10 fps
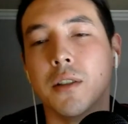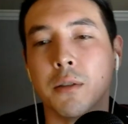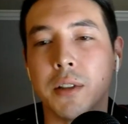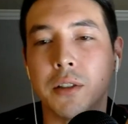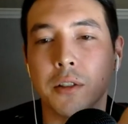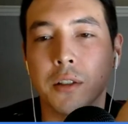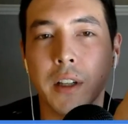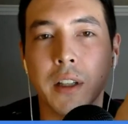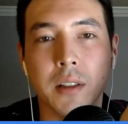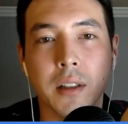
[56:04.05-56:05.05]
in the research
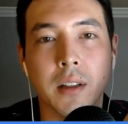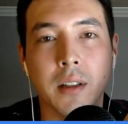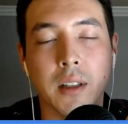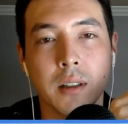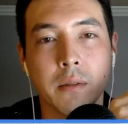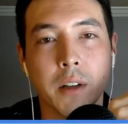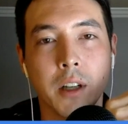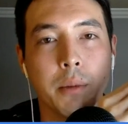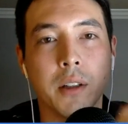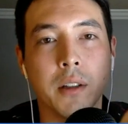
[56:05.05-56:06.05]
phase and
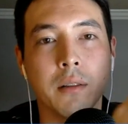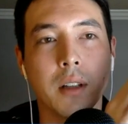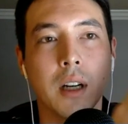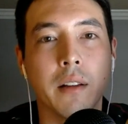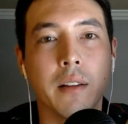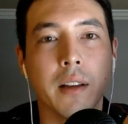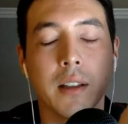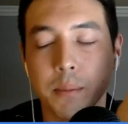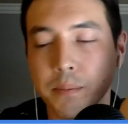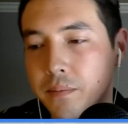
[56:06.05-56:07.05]
developing a lot of
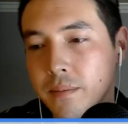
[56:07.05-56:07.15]
the